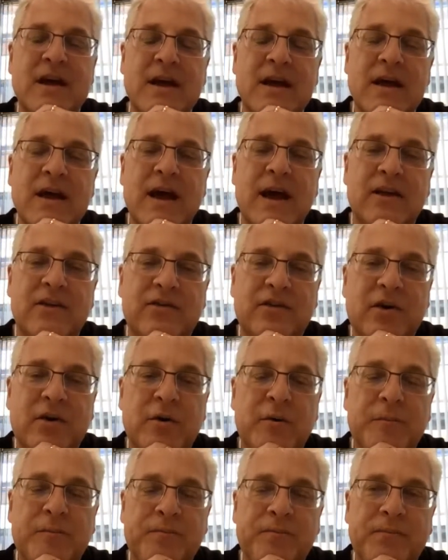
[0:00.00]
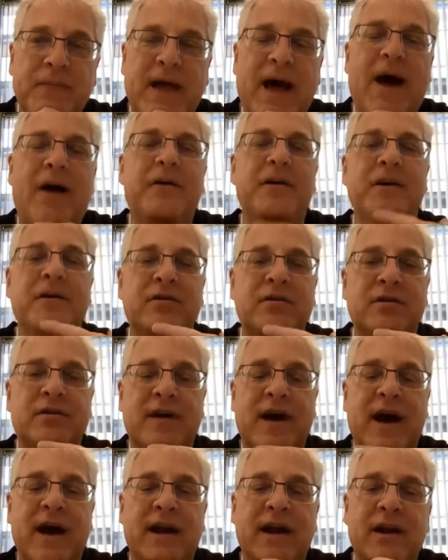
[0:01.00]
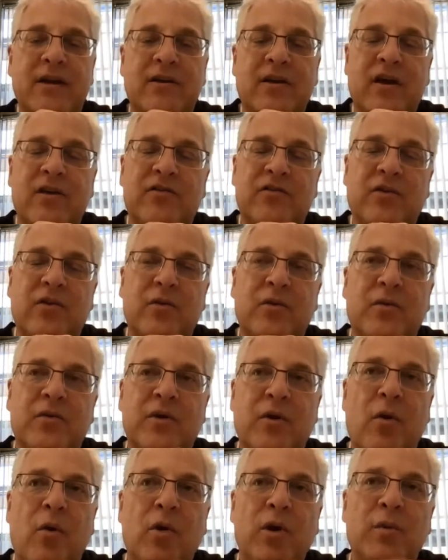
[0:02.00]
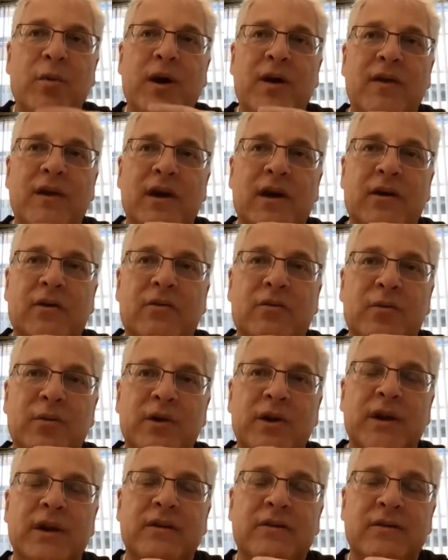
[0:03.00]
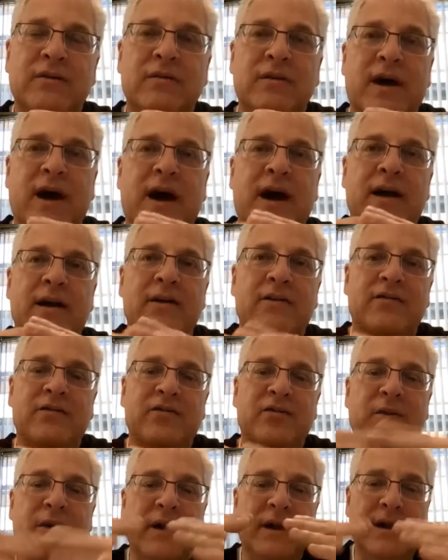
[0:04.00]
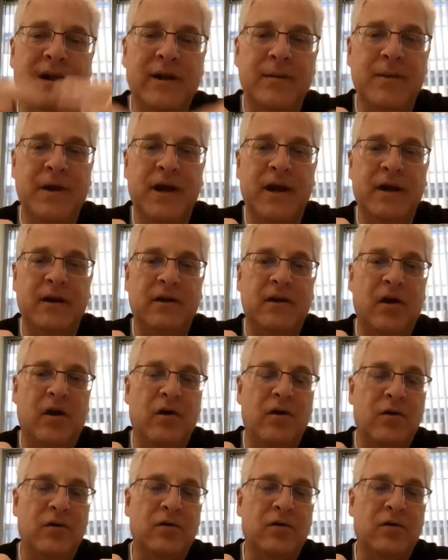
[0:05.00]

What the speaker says: And so how do you do that? And so the only way that you can really do that is to eliminate code